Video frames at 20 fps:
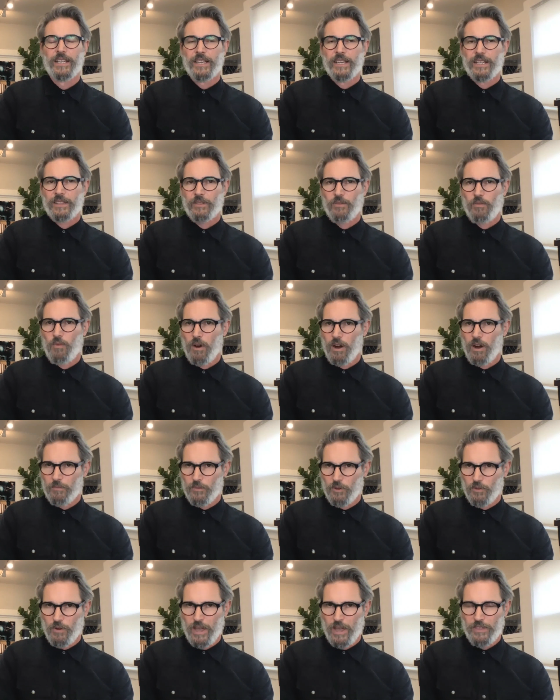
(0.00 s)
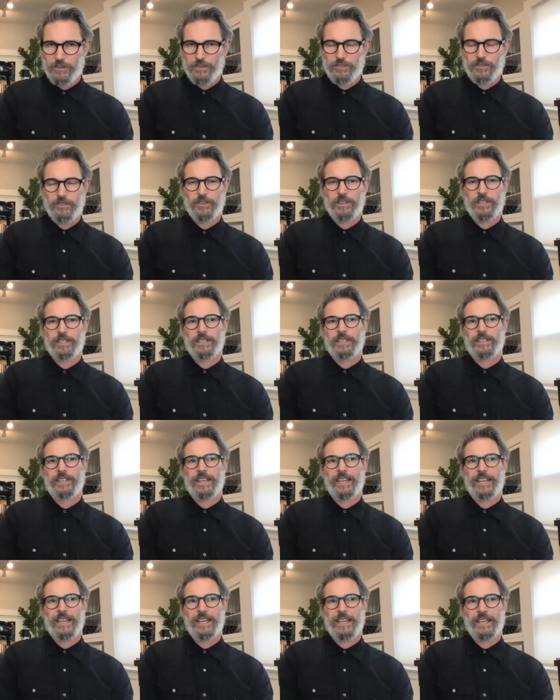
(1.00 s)
the warmer weather during the
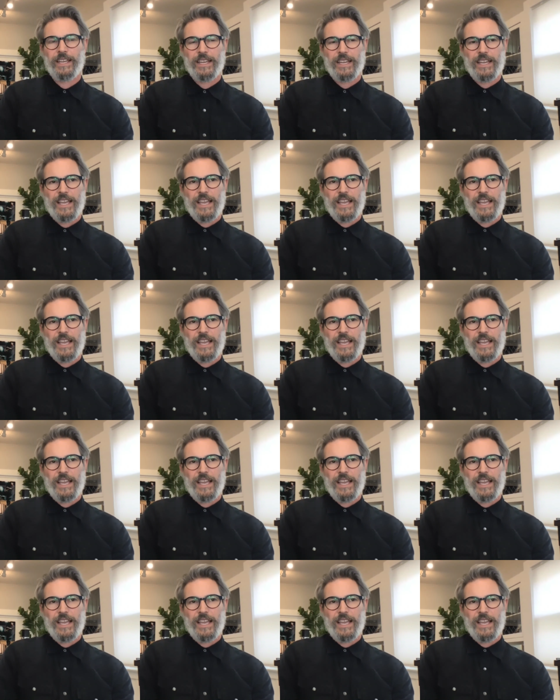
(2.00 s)
day.